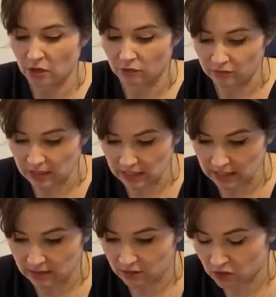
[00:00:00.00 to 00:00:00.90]
you
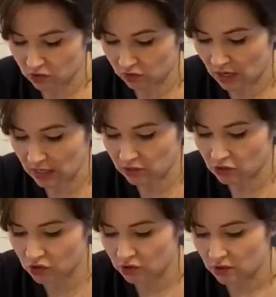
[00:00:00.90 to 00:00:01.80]
need the
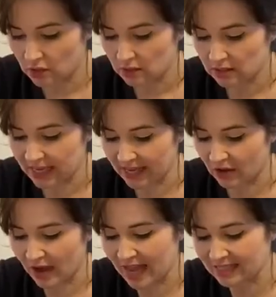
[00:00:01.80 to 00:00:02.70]
stretch to get
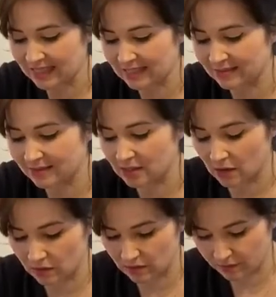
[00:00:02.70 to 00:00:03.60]
your head in.
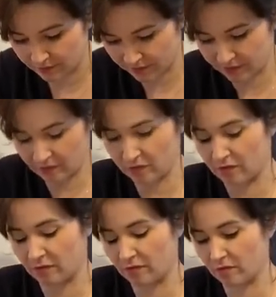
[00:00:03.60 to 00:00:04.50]
So the the
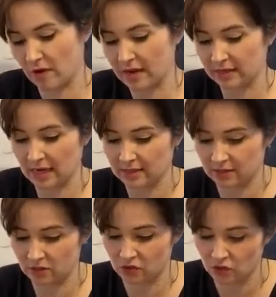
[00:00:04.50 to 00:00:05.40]
thread has
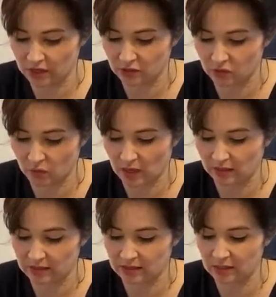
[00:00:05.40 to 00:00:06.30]
to stretch as well.
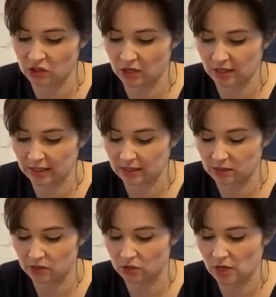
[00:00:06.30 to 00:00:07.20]
The stitch line has
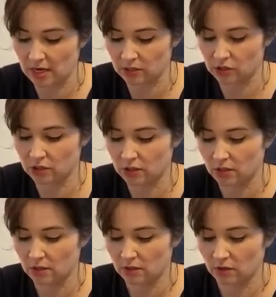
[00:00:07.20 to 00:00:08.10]
to stretch,
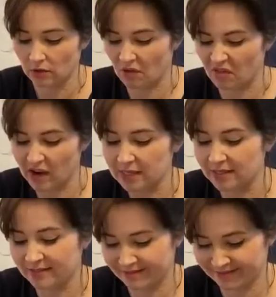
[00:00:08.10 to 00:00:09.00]
not the thread.
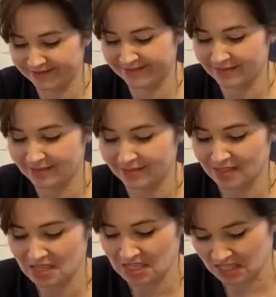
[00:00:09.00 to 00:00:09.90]

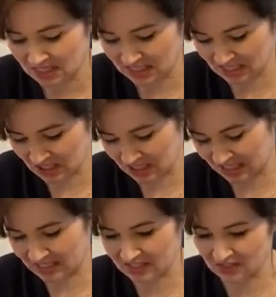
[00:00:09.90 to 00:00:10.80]
The stitch line
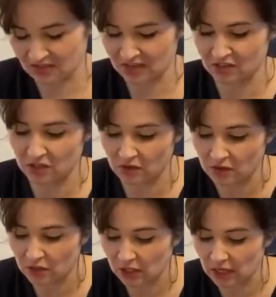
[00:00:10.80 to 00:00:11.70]
has to stretch. So
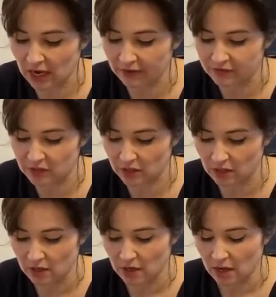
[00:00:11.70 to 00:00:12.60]
you're going to have
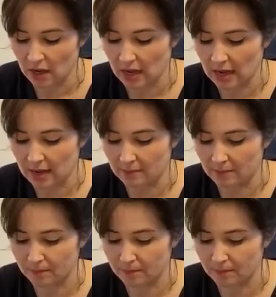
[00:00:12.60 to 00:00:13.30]
to um,